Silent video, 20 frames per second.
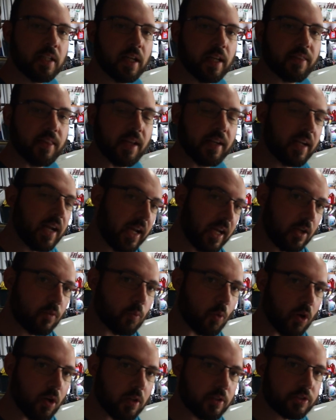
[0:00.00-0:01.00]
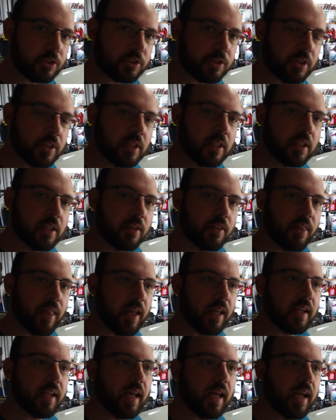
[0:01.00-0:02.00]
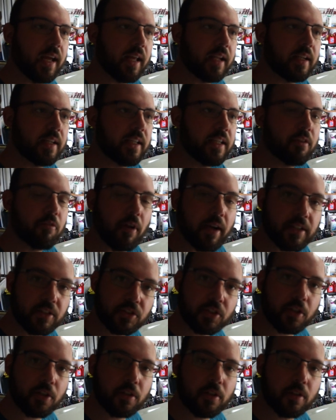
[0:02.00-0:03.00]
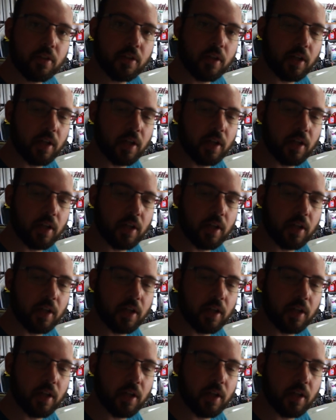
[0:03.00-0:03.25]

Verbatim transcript: and then a hand wash, then an eraser.